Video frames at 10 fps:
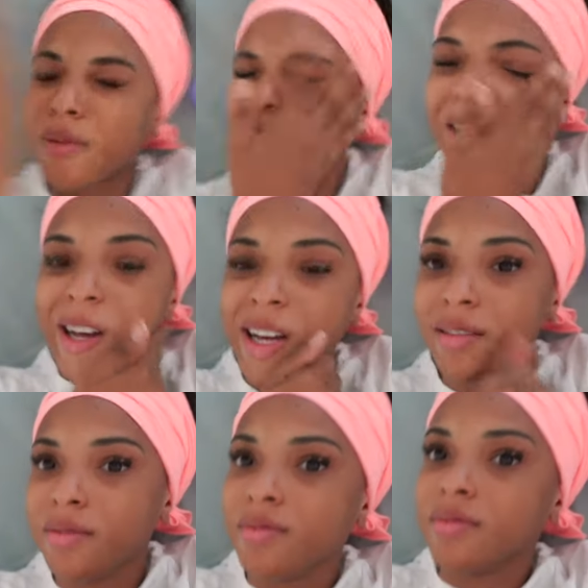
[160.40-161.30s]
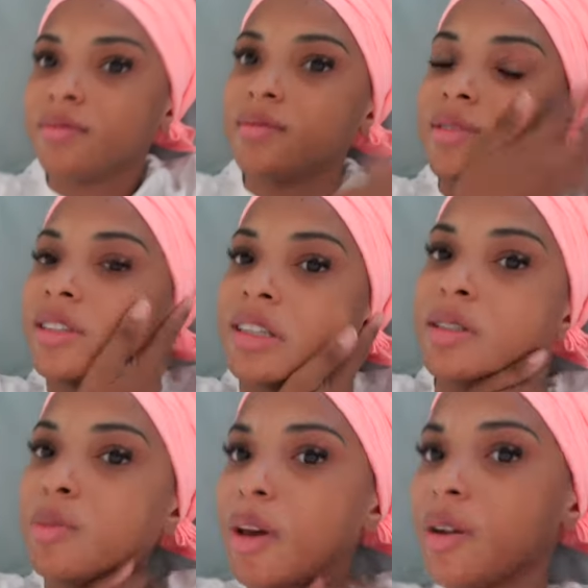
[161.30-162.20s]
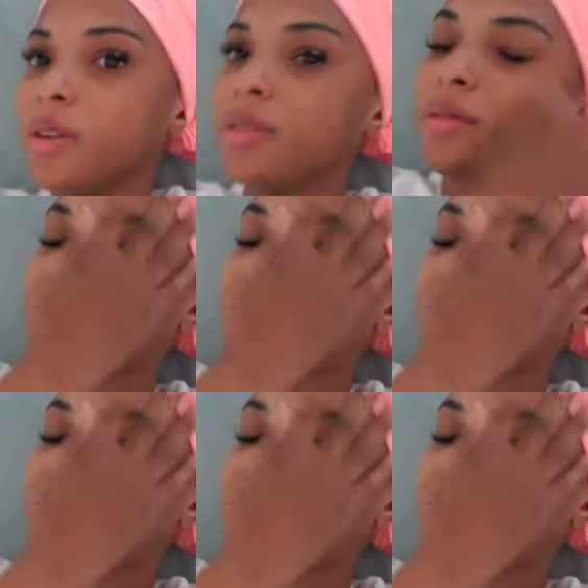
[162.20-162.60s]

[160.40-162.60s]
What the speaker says: Oh my god, I'm like a spider.